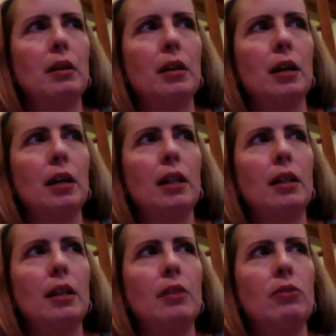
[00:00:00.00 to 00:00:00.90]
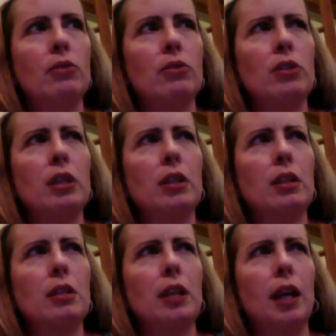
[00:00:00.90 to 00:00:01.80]
I'd, there's no such thing as
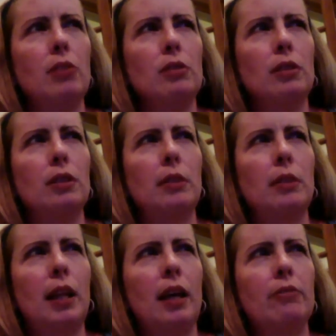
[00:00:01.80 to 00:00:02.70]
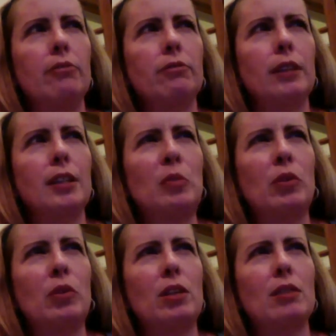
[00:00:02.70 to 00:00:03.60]
a schedule in my life at this
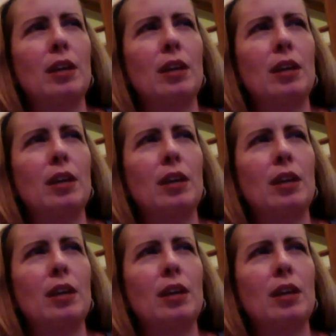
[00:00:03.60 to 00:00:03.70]
point. Yeah.